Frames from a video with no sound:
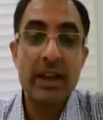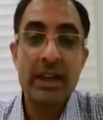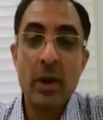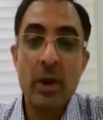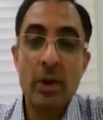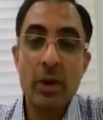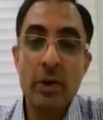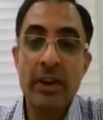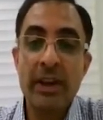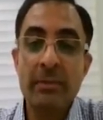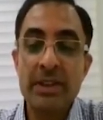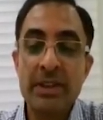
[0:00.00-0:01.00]
Now, how do
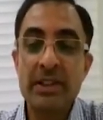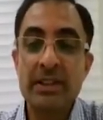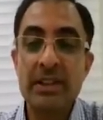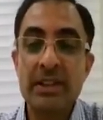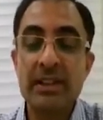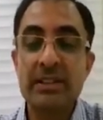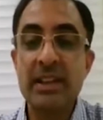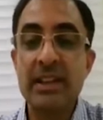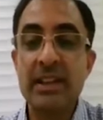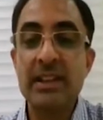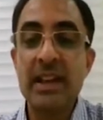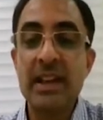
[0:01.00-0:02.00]
we measure these
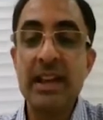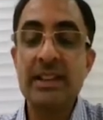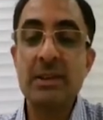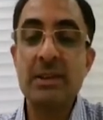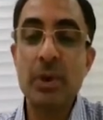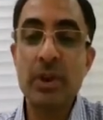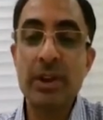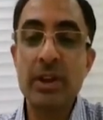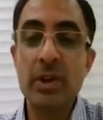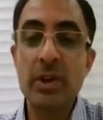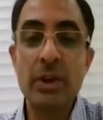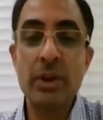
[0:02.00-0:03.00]
things? It's
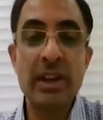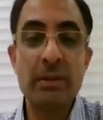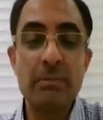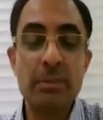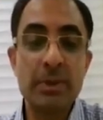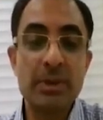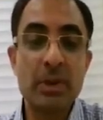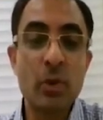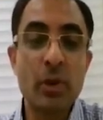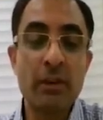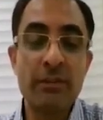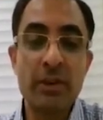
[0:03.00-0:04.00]
important to keep two